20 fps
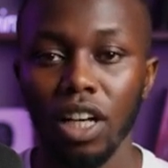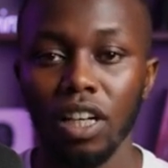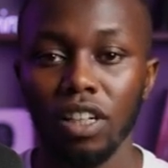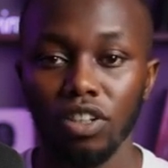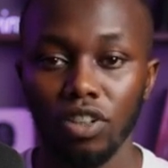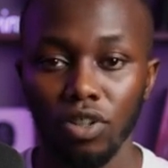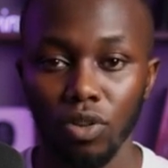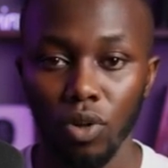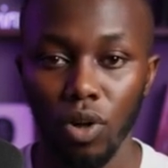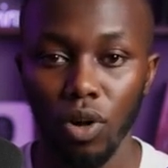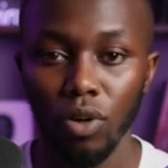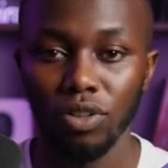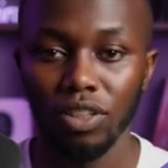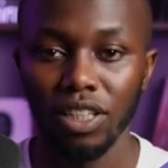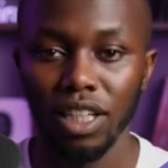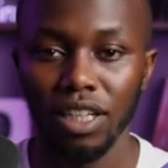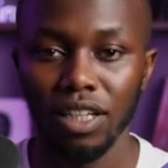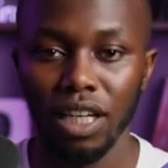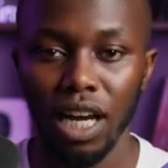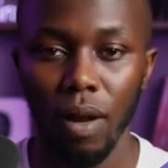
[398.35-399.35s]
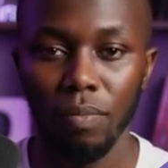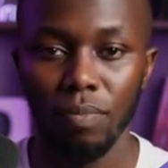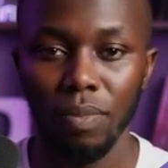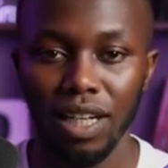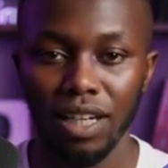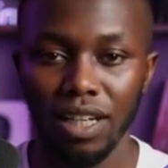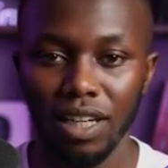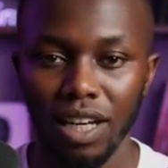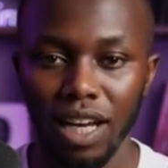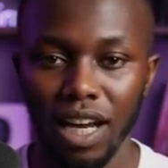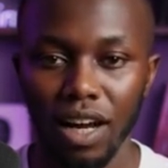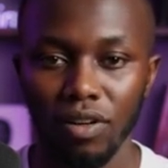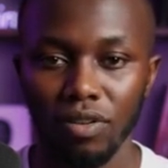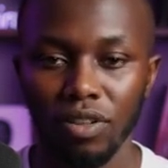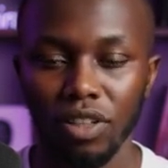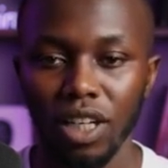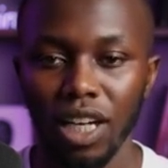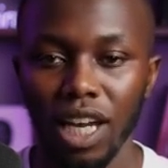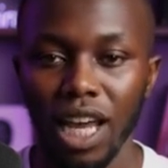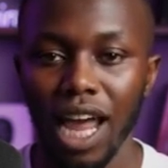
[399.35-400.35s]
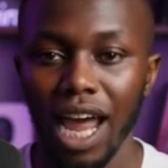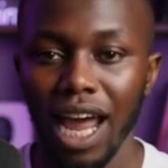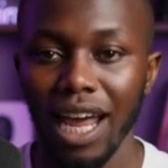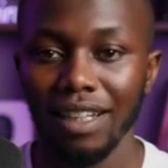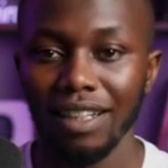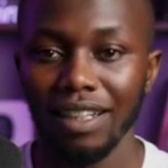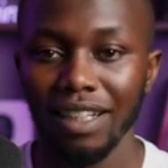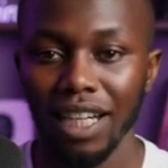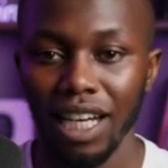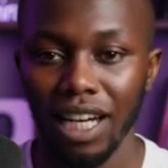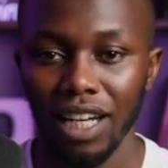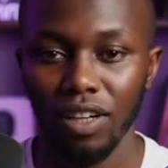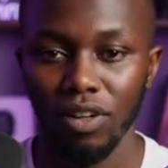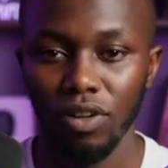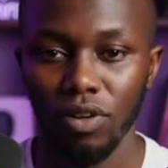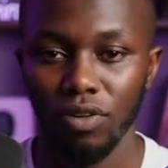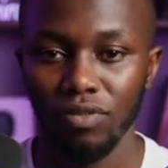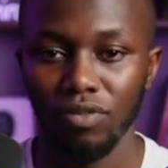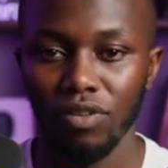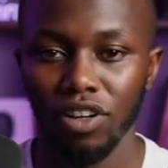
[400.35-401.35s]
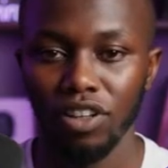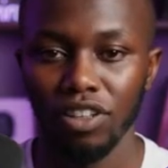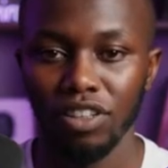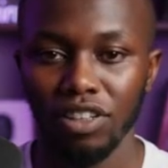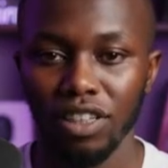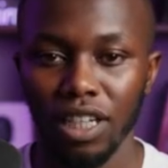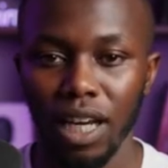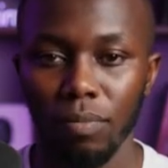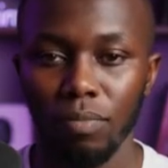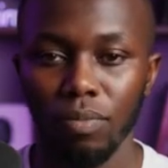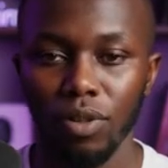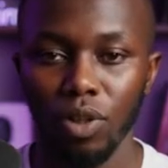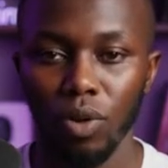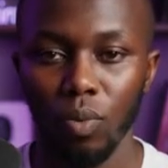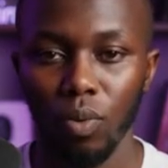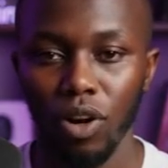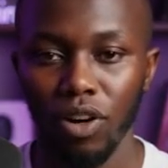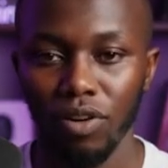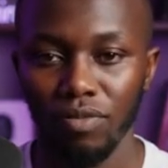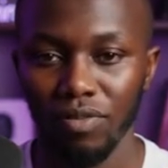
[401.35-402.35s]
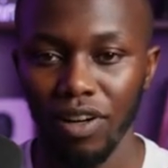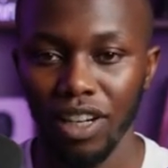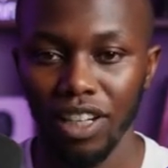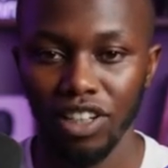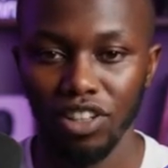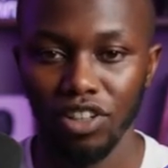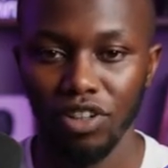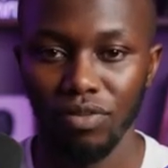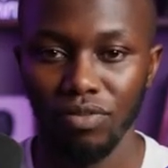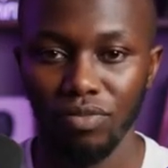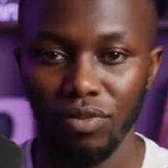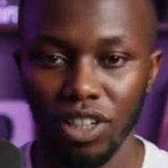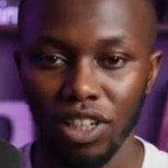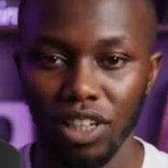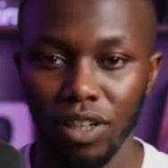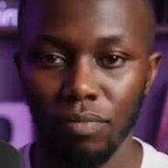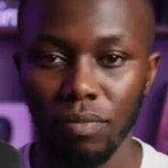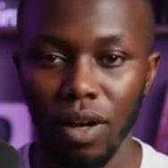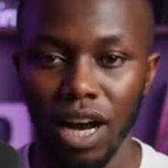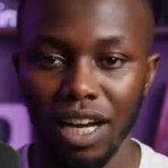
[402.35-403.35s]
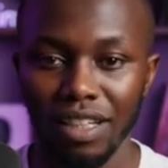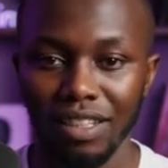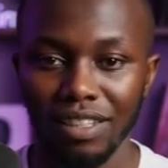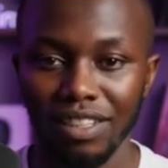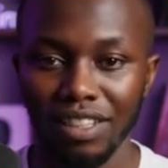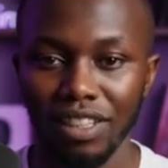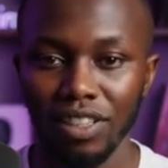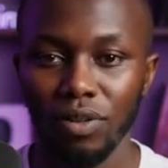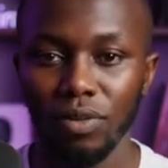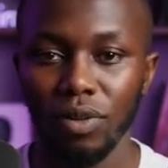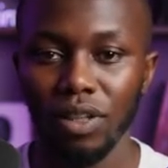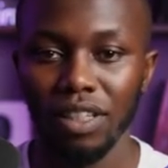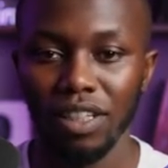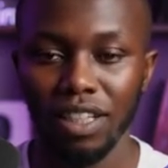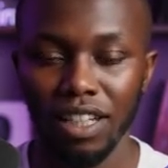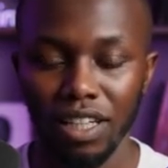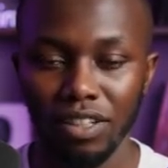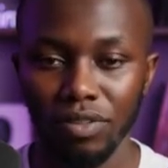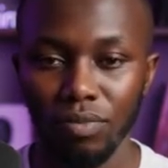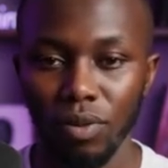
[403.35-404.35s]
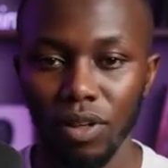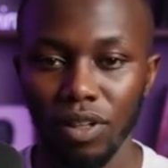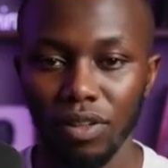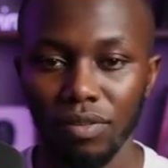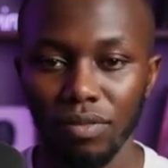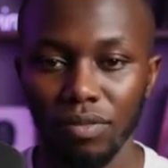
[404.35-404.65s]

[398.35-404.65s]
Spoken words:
So go set up that account and take your first step toward financial freedom. I'll see you in the next one.